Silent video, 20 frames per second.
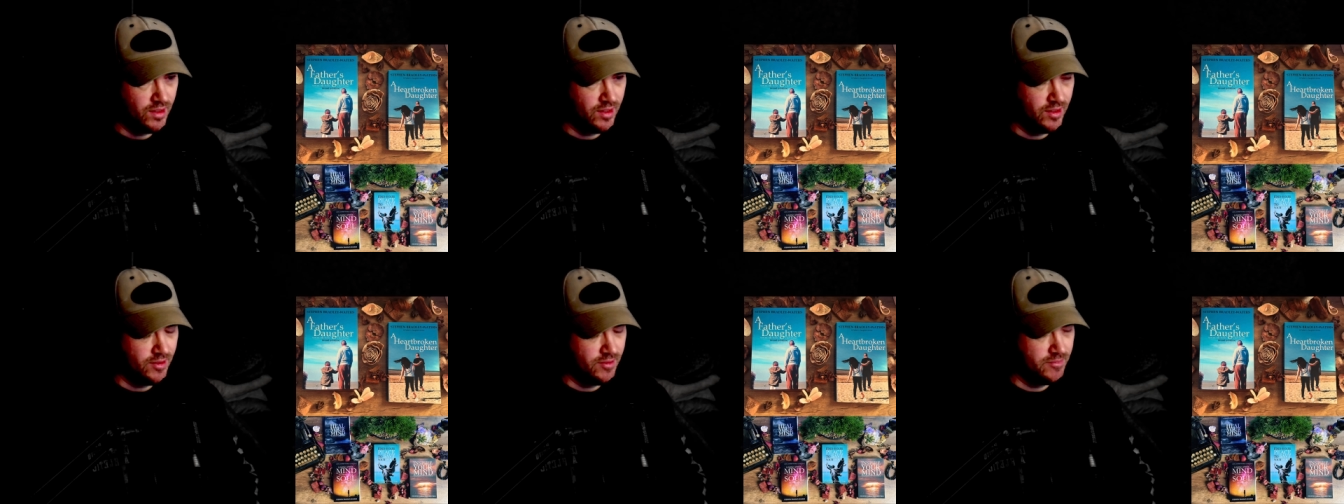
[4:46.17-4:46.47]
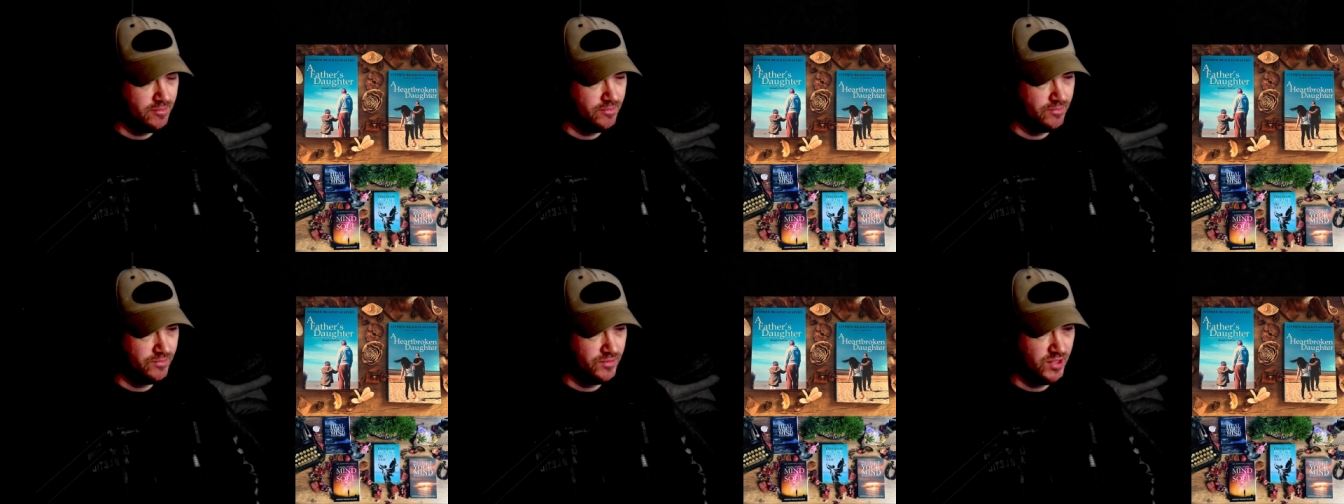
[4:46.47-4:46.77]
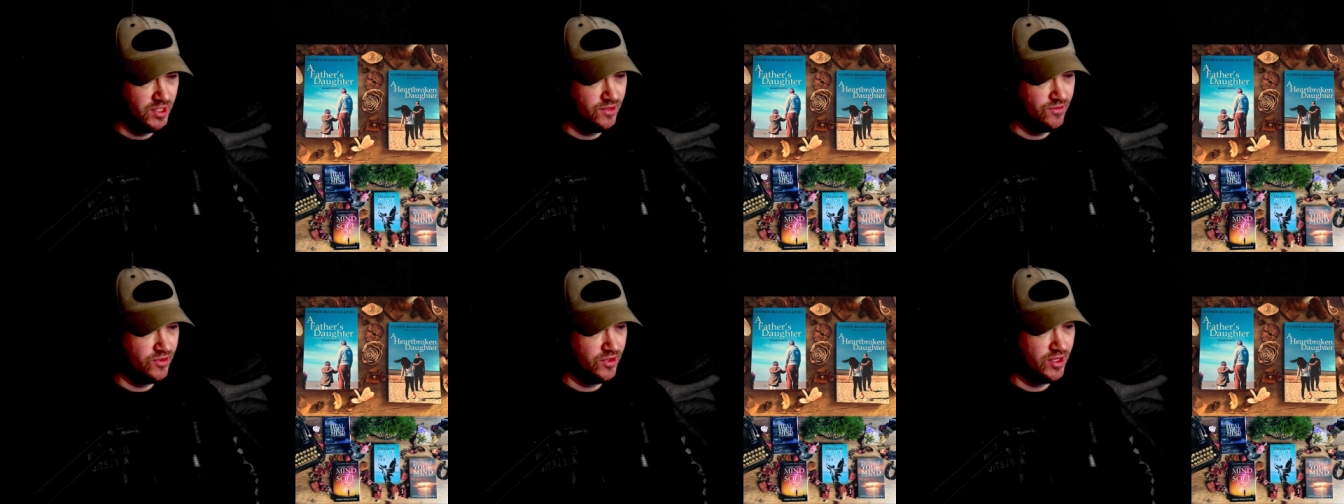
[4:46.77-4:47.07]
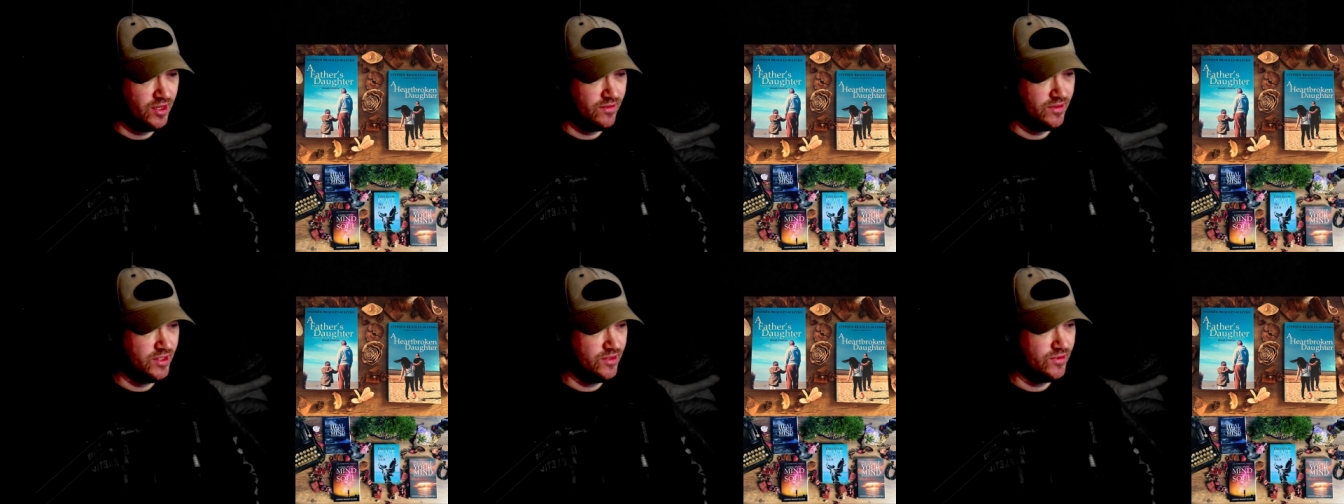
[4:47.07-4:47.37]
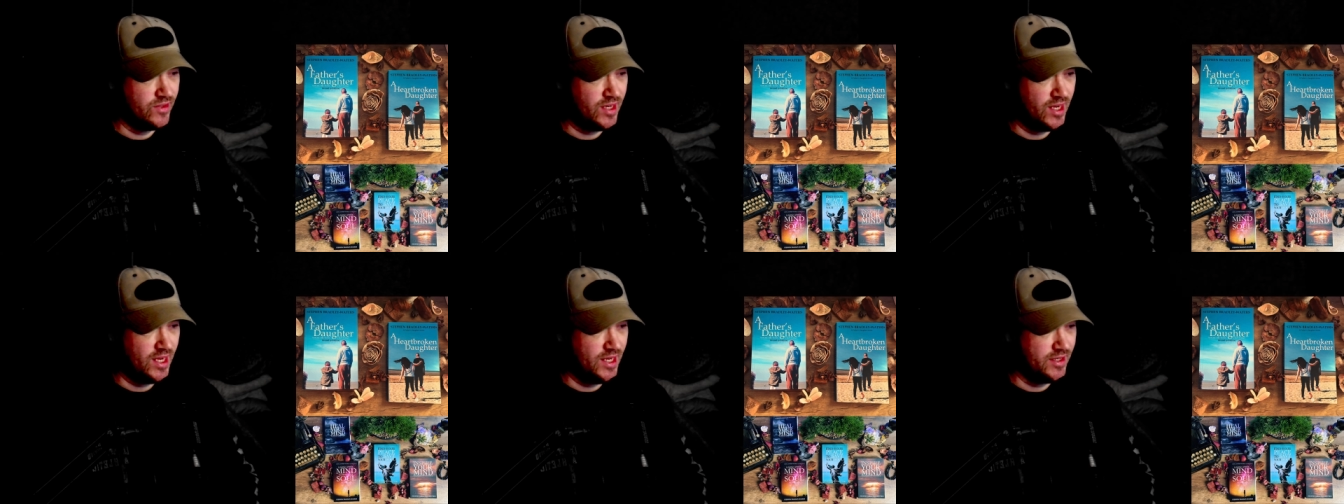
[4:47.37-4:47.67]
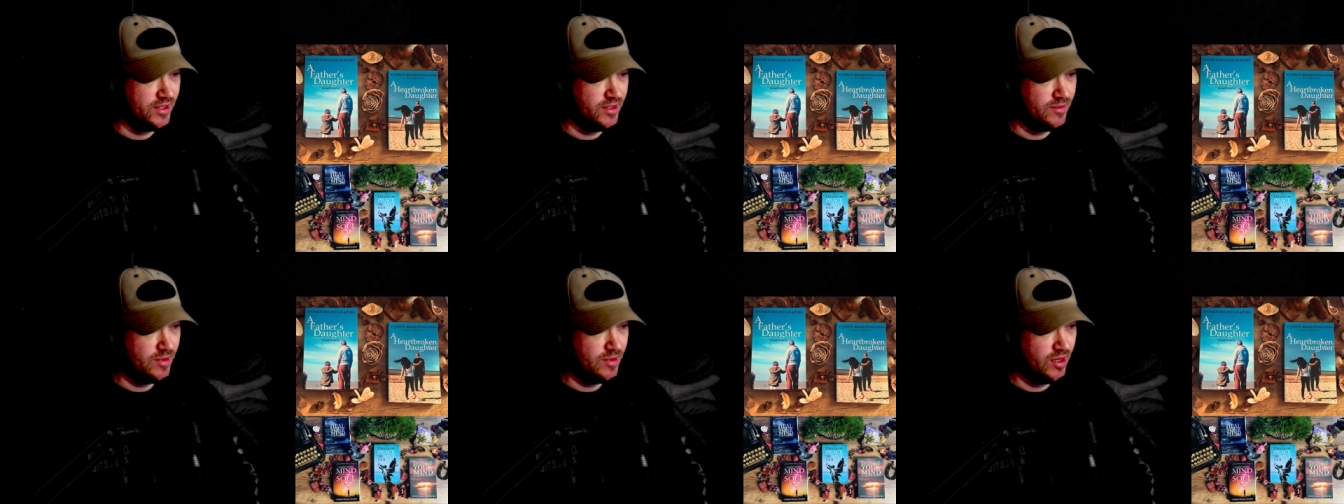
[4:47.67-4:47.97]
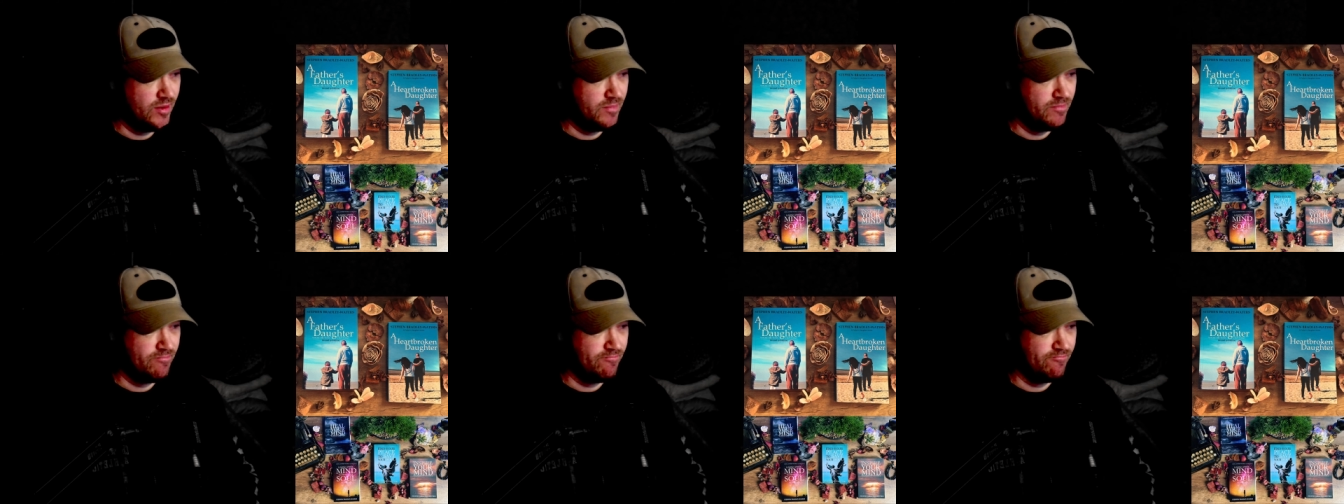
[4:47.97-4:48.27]
Um, even I've even had
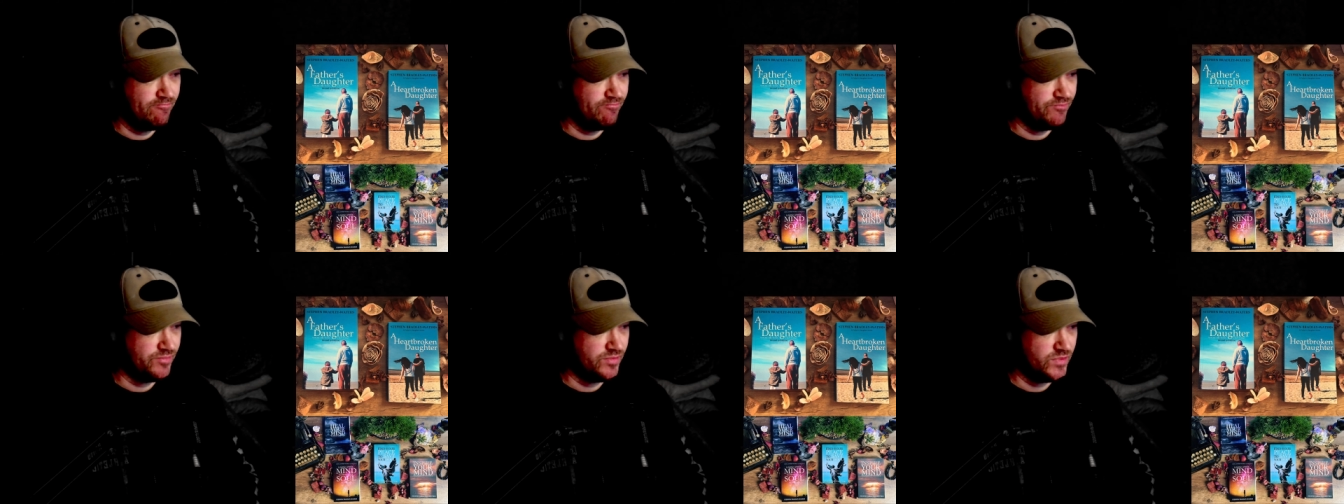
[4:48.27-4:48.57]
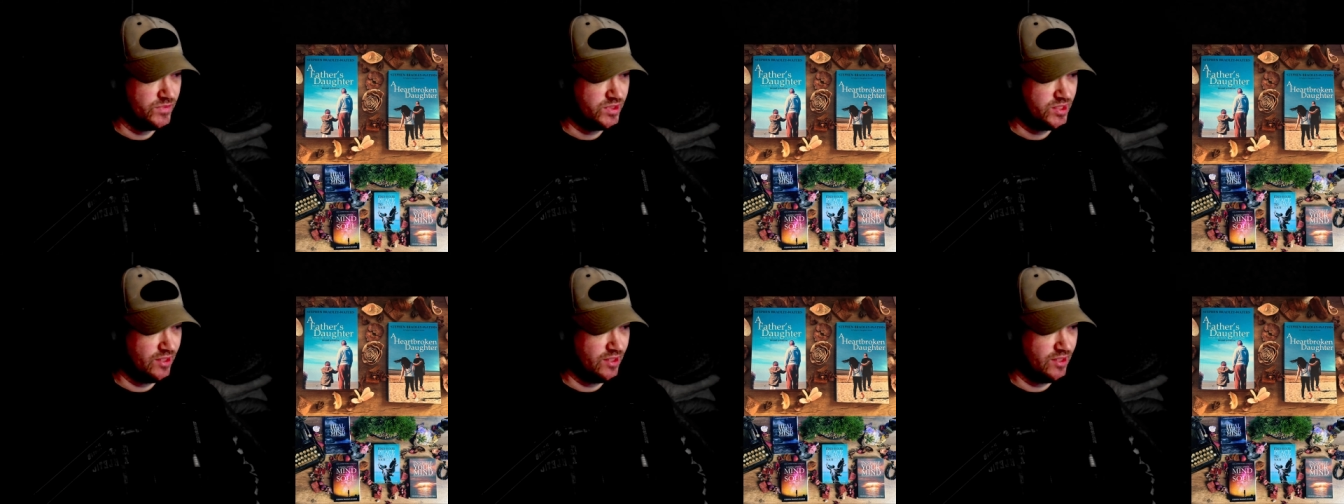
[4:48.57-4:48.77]
a, um,